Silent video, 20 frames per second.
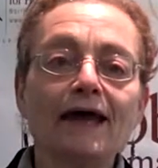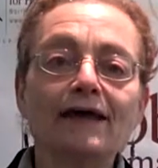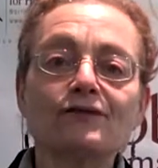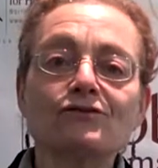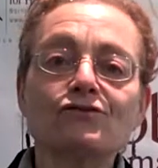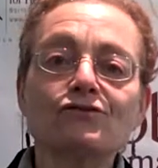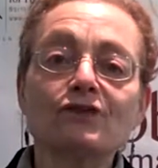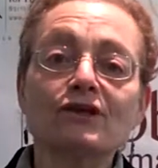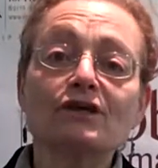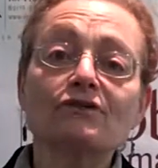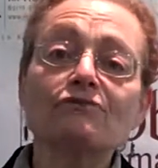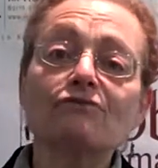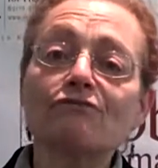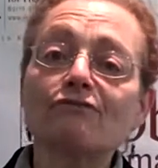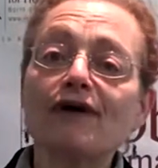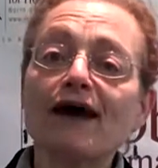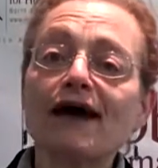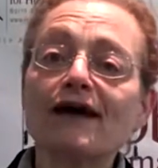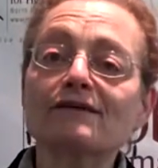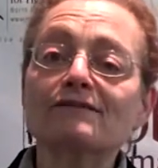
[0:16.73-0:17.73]
and in
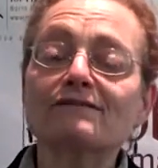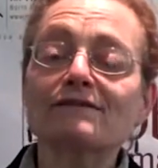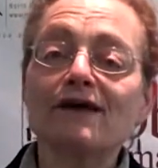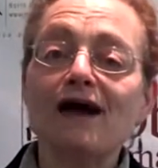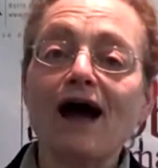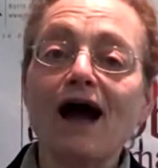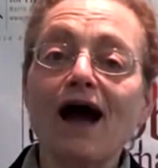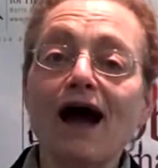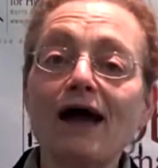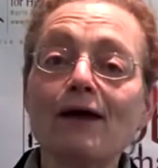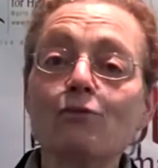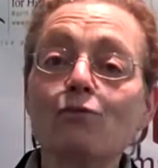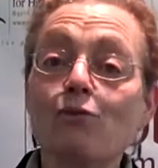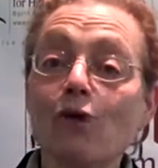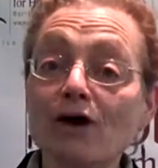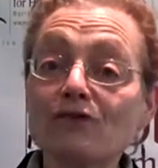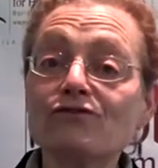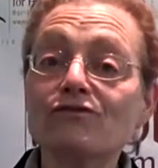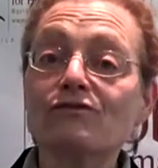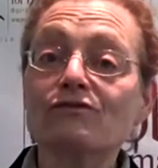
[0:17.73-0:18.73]
fact, I
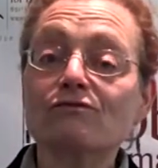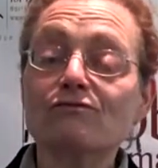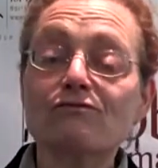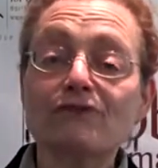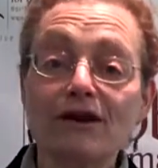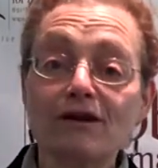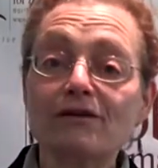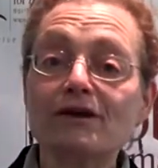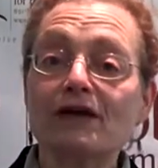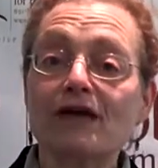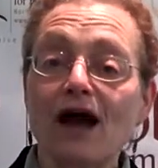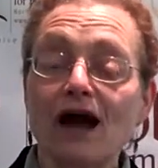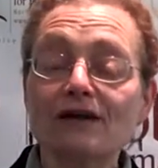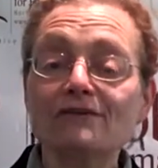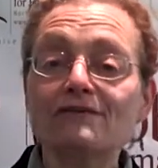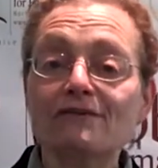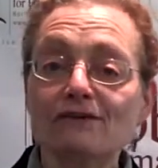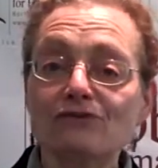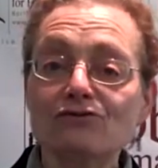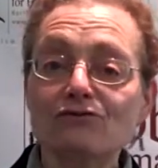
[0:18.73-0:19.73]
wasn't very
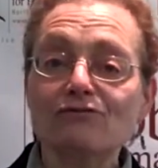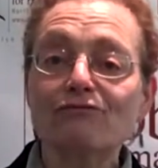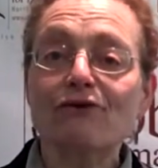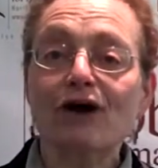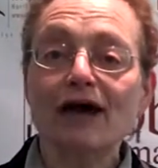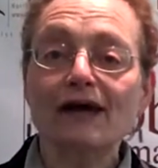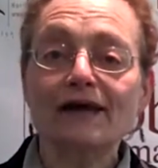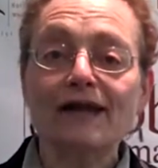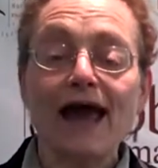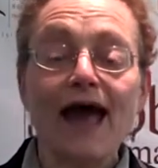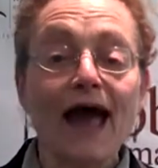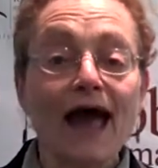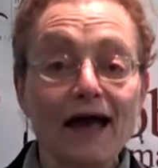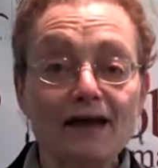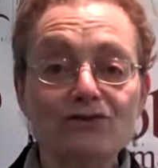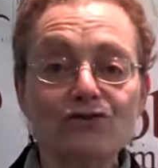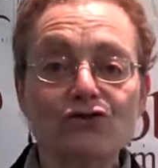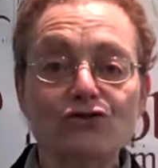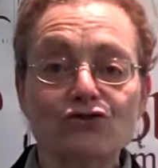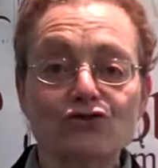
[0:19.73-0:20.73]
identified
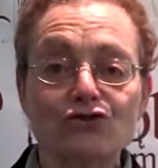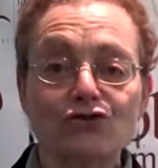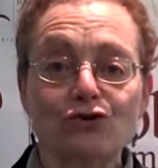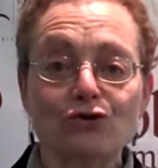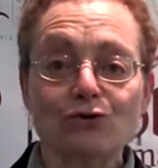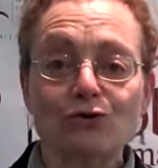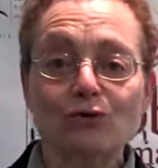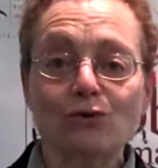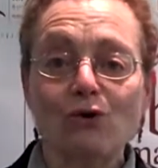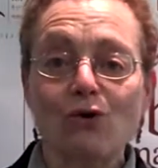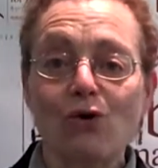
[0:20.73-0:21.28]
as a Jew,